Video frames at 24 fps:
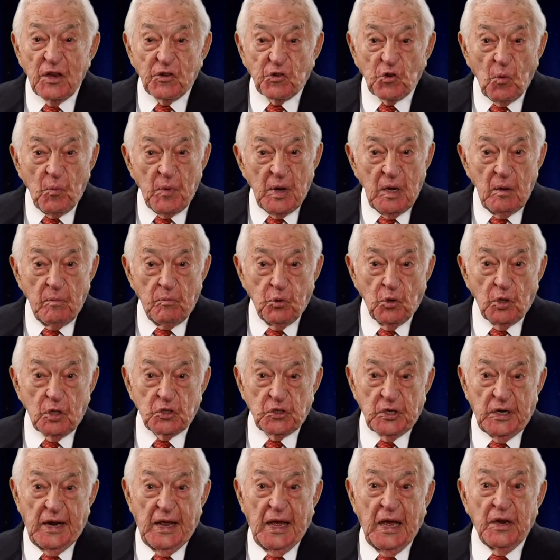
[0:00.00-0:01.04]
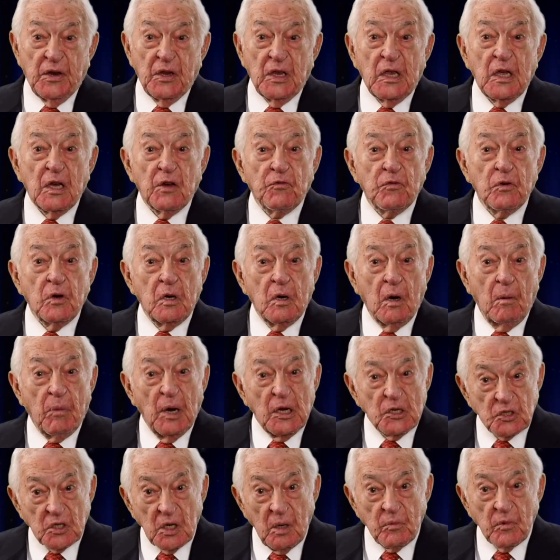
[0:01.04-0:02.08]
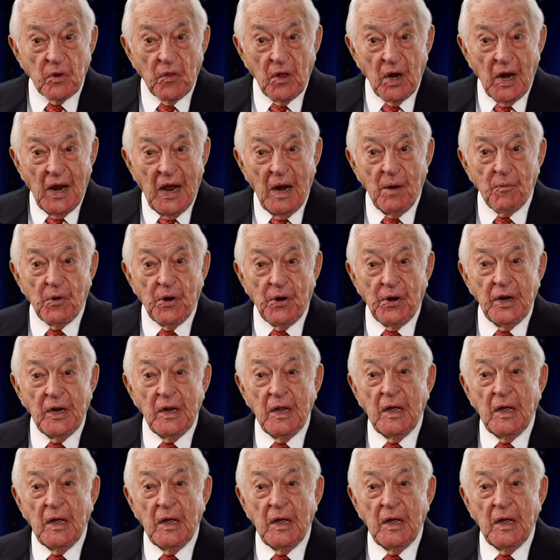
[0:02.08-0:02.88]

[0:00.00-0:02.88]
so many books that I had to give a bunch of them to the library.